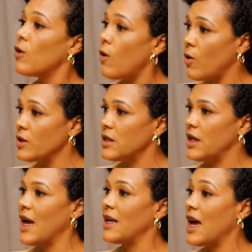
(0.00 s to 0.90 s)
in court,
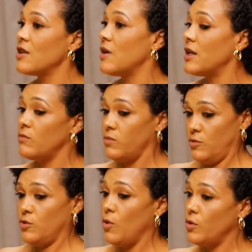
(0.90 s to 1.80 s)
he had actually
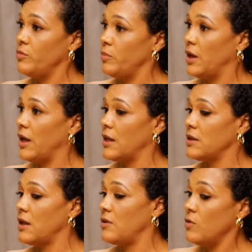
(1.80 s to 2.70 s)
told me
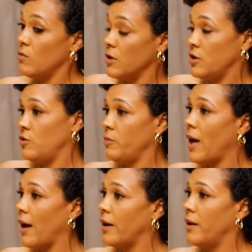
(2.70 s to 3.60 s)
and said, who wants you
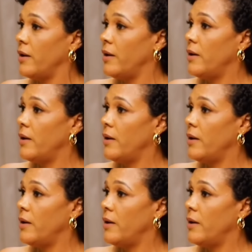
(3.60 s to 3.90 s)
back?